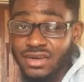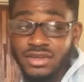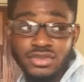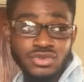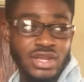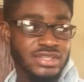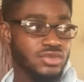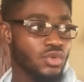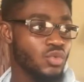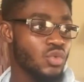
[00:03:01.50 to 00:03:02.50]
tell you that,
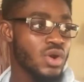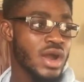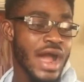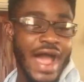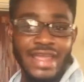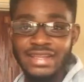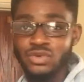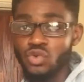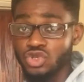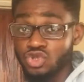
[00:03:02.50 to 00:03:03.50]
oh, I
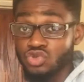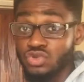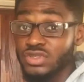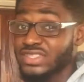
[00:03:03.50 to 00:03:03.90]
want